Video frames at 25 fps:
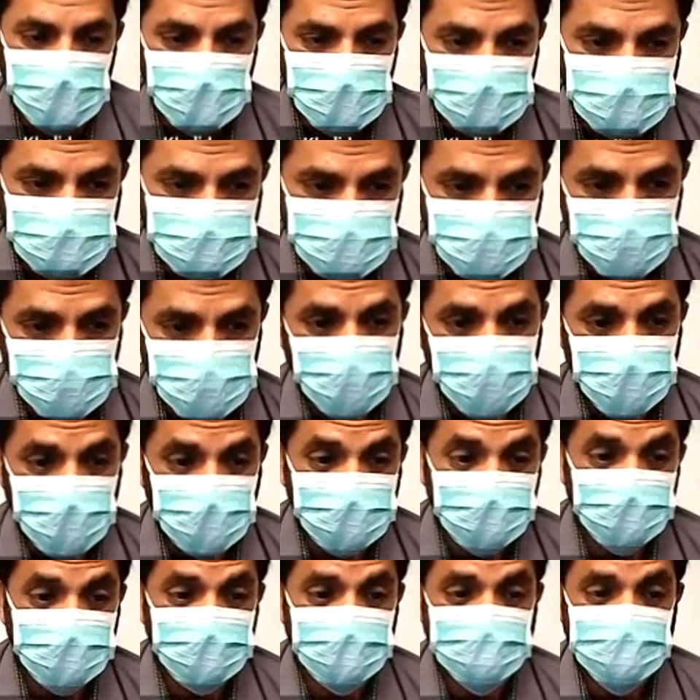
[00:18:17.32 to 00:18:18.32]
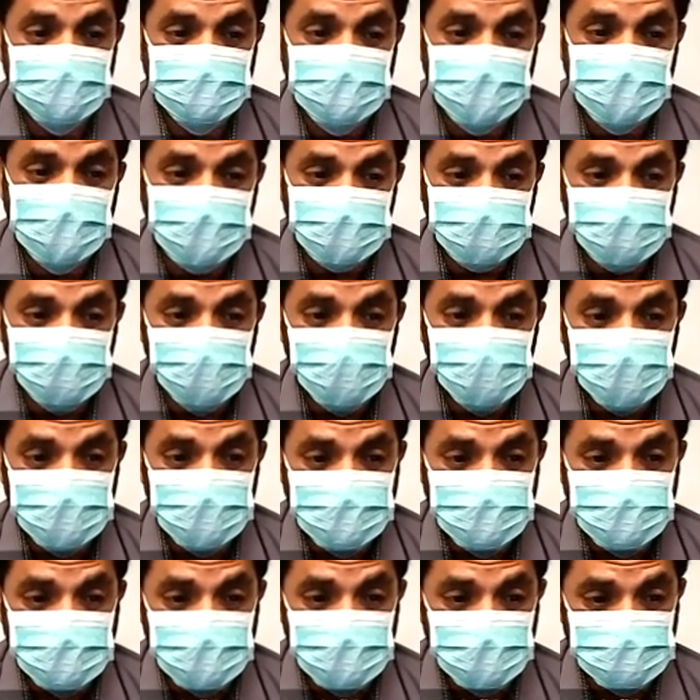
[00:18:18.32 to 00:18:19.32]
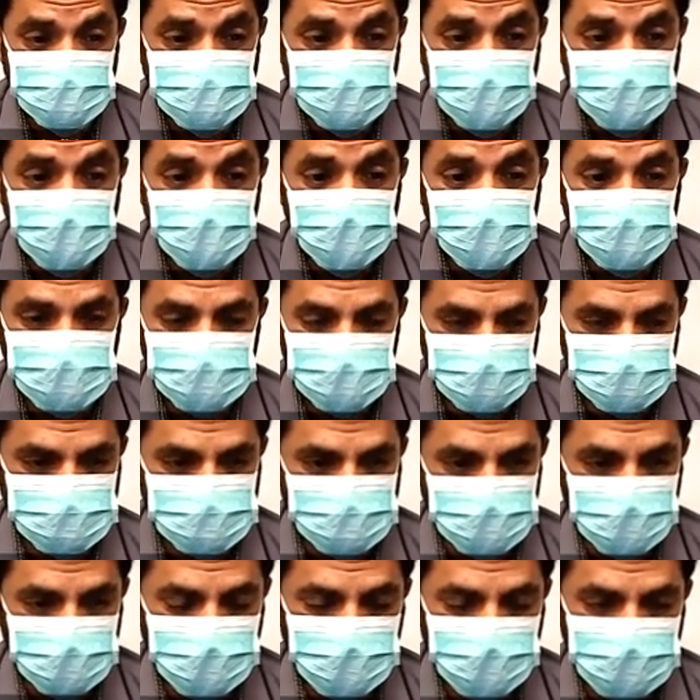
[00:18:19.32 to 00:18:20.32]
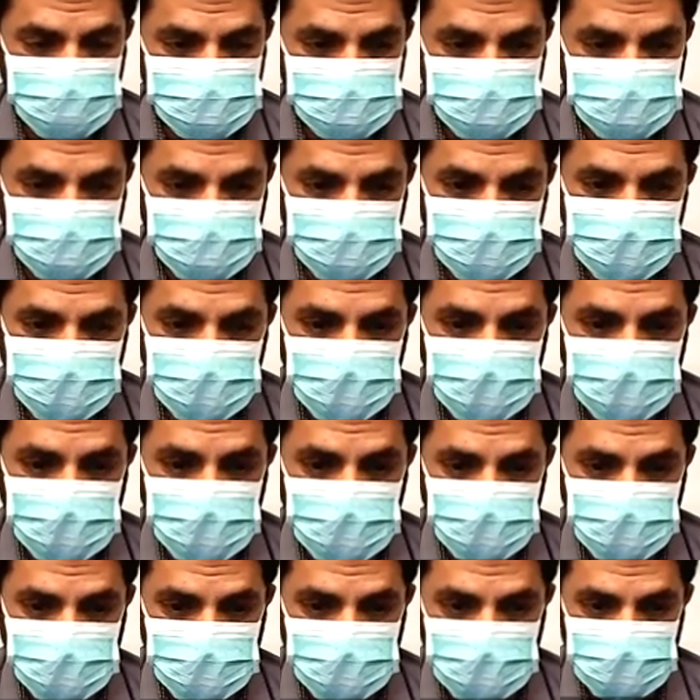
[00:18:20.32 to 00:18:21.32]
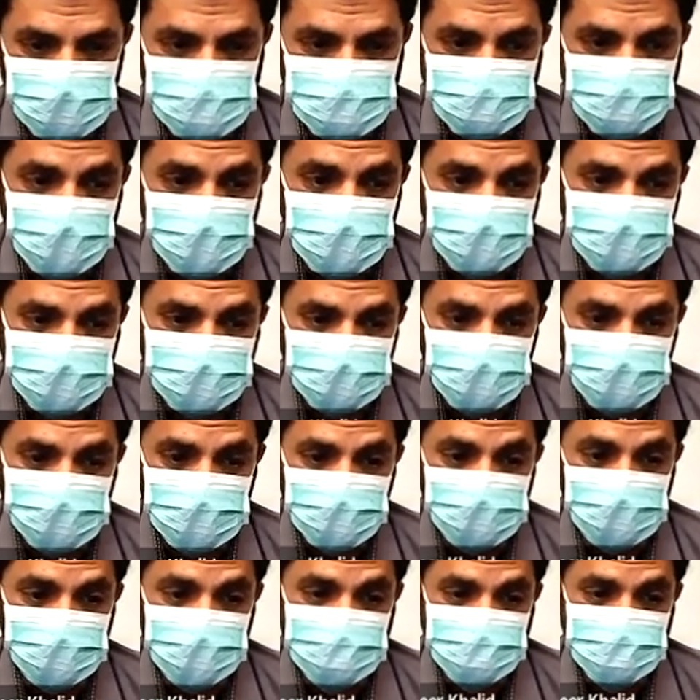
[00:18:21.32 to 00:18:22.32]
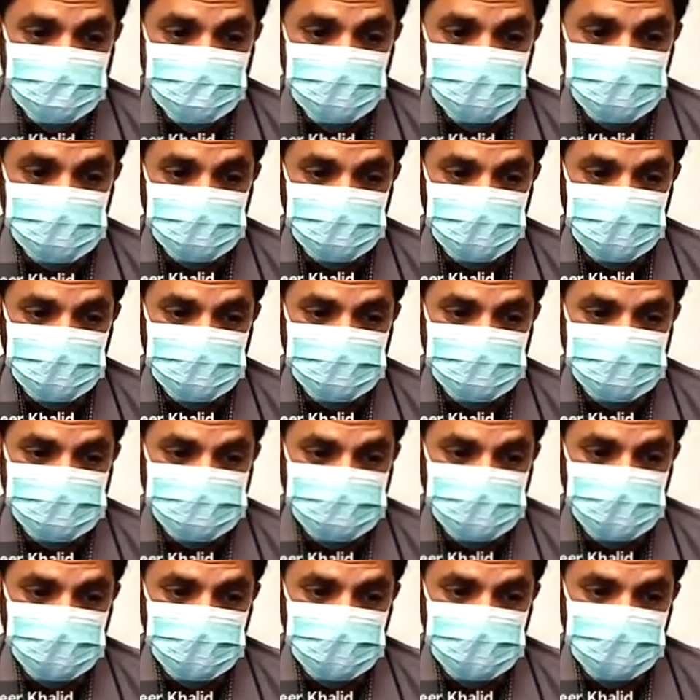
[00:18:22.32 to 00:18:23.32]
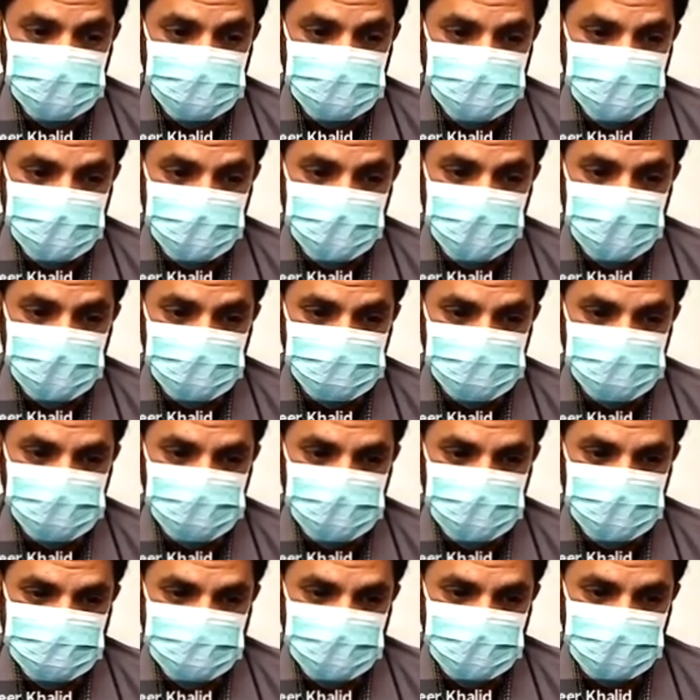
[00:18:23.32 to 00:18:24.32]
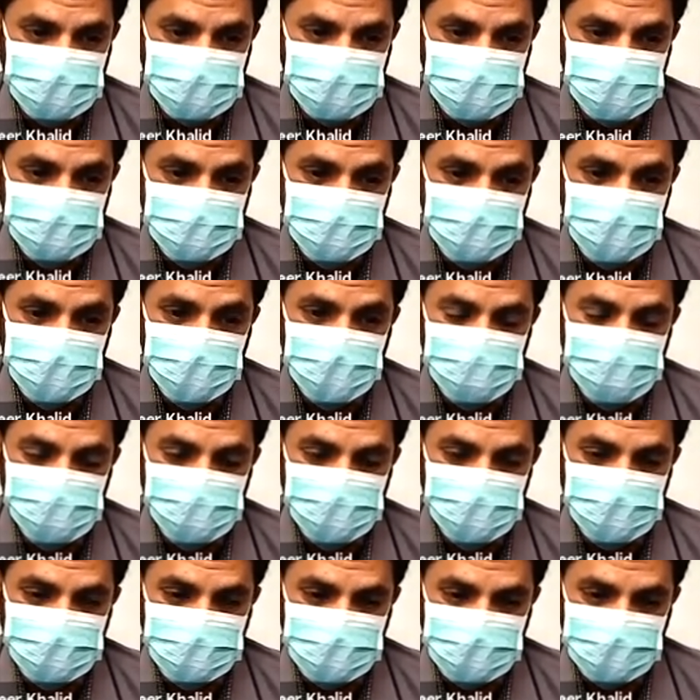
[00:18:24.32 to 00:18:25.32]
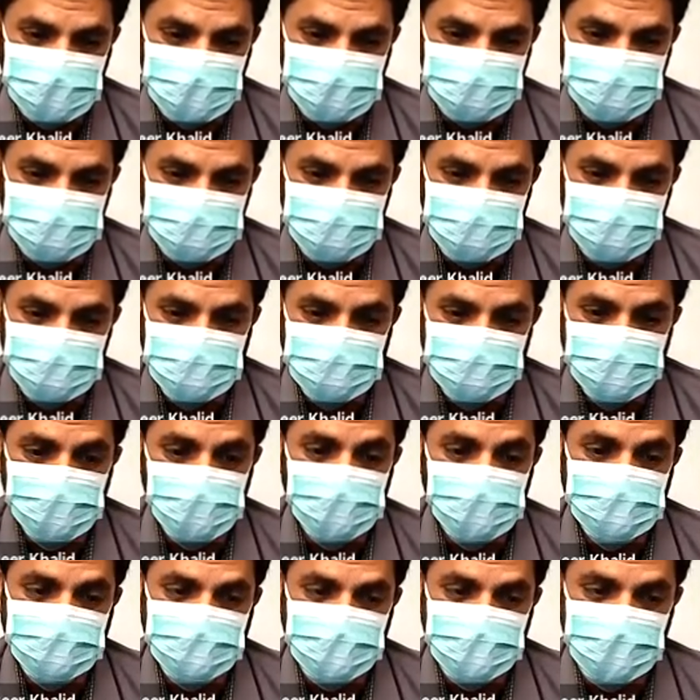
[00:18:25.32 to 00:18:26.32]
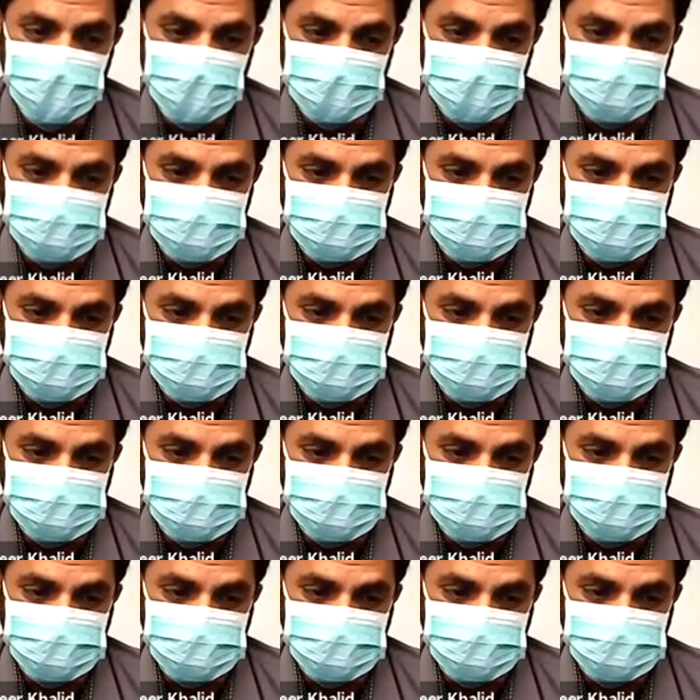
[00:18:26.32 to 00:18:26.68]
So whether this ascitic fluid is transudate or exudate, we decide it on the basis of the serum ascites and albumin gradient. It's called SAG.